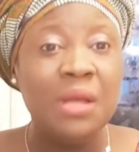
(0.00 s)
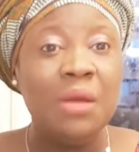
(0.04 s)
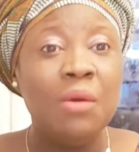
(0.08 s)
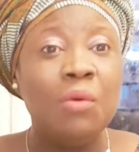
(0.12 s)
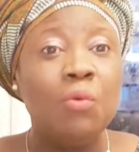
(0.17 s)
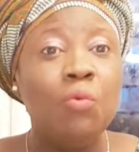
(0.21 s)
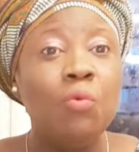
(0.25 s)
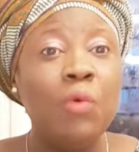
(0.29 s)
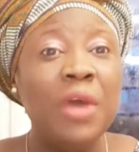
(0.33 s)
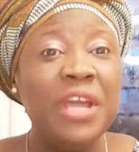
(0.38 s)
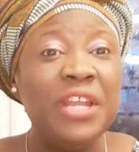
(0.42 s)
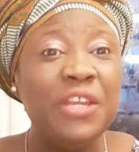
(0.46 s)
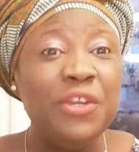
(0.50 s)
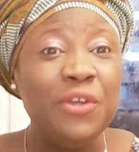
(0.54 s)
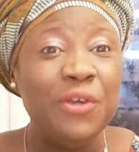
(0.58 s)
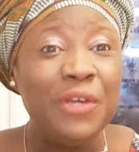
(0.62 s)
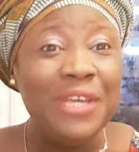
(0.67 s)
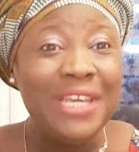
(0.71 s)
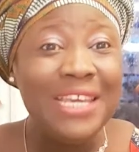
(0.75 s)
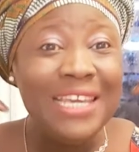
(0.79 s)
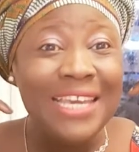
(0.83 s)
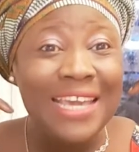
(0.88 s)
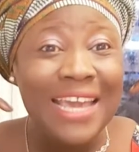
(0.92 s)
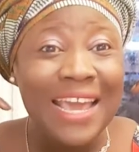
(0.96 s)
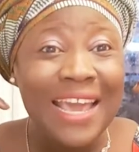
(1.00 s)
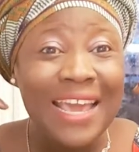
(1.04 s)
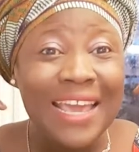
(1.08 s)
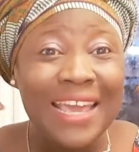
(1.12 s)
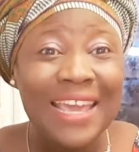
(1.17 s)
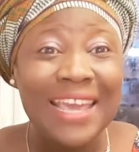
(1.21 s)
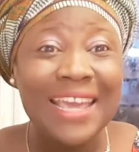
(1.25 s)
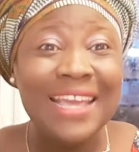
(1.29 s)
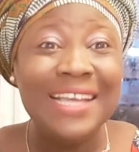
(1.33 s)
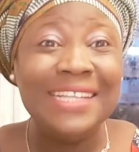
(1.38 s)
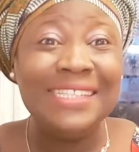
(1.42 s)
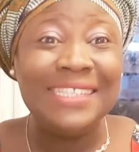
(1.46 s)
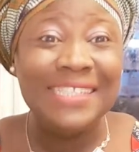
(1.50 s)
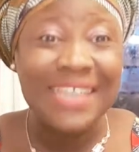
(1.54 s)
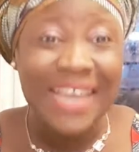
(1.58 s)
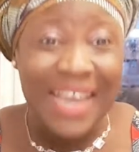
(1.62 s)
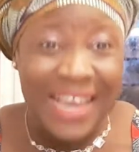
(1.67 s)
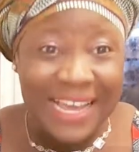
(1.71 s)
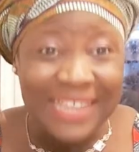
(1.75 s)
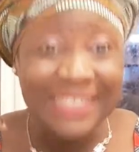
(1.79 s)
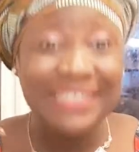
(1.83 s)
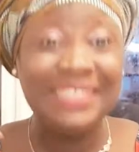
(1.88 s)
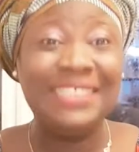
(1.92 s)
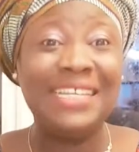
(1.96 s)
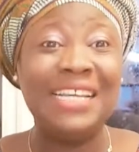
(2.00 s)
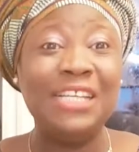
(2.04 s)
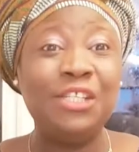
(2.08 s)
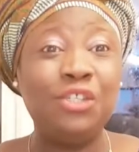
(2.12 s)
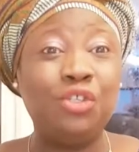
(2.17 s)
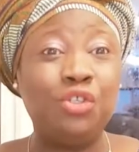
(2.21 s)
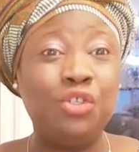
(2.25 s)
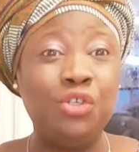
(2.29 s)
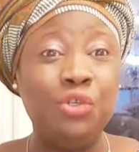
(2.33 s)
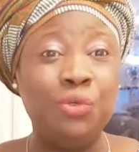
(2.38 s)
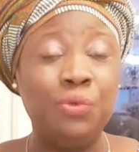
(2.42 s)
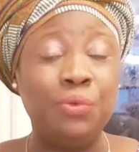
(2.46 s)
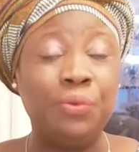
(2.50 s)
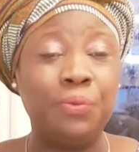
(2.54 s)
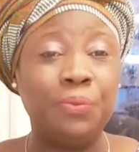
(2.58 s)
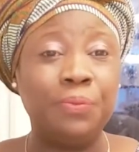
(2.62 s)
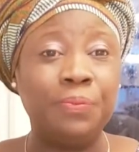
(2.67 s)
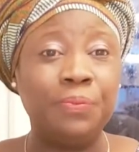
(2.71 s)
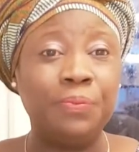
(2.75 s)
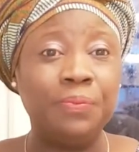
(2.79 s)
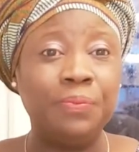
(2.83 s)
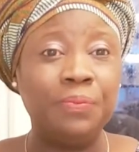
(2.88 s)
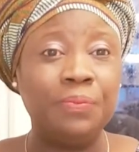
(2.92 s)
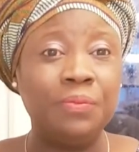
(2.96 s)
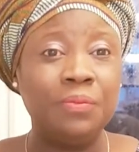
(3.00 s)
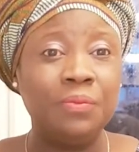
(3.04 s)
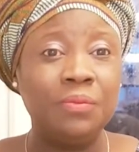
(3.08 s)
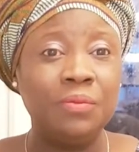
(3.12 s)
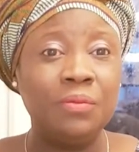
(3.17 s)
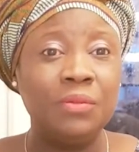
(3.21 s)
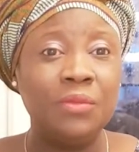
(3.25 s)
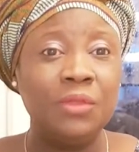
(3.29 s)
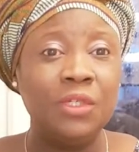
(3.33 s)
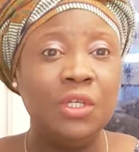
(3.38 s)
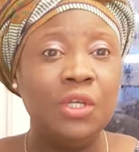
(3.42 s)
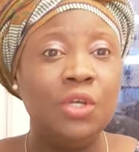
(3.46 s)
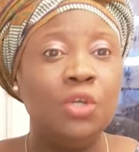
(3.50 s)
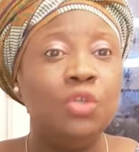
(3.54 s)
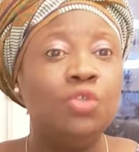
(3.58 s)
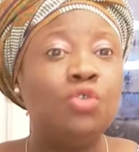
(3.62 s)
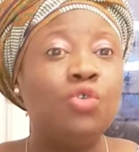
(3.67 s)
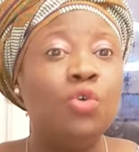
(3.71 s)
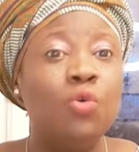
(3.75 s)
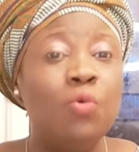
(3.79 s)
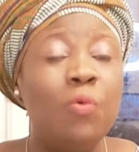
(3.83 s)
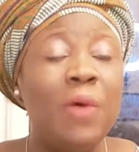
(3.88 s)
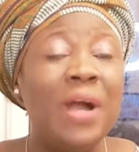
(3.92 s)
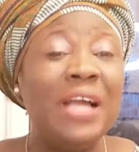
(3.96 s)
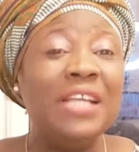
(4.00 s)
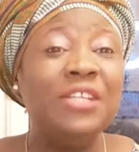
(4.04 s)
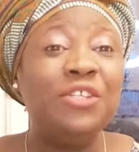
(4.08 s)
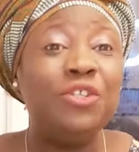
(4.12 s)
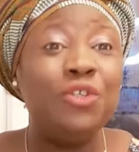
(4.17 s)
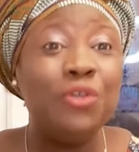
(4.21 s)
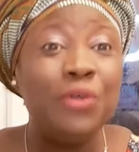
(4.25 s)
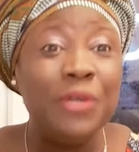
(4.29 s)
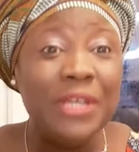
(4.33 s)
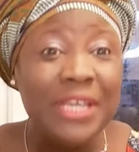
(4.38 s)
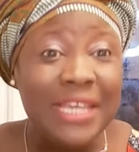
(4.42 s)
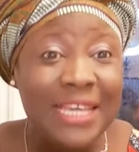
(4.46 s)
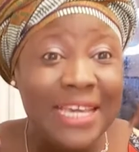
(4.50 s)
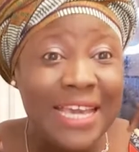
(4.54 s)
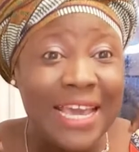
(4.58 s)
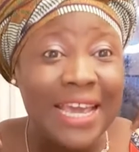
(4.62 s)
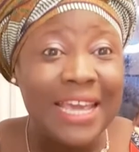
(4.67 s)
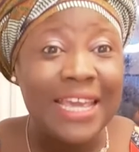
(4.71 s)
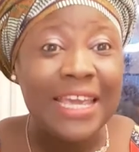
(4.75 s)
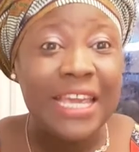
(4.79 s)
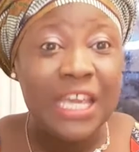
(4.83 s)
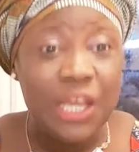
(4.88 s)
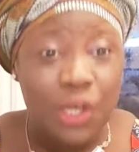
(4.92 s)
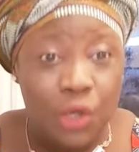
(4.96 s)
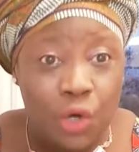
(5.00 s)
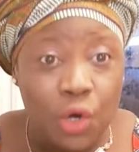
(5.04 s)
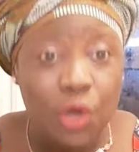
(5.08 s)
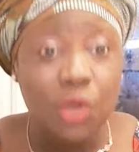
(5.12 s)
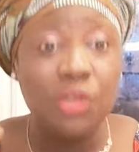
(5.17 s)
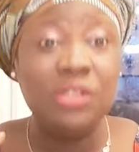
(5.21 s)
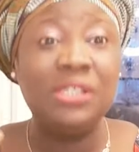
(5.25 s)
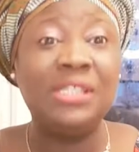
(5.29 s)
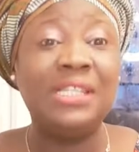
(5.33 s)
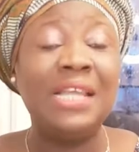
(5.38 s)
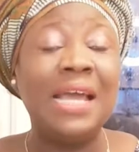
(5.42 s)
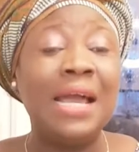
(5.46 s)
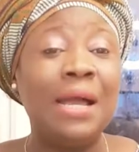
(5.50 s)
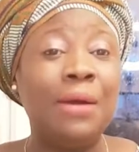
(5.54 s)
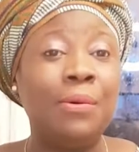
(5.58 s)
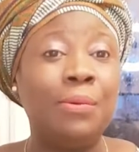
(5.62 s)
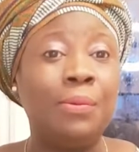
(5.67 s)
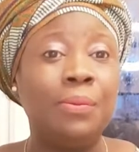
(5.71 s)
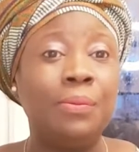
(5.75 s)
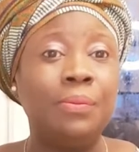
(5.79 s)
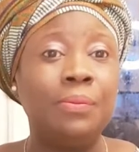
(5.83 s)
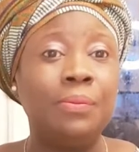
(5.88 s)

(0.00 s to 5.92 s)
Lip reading: When you hear, it enters you. So once you hear, it goes down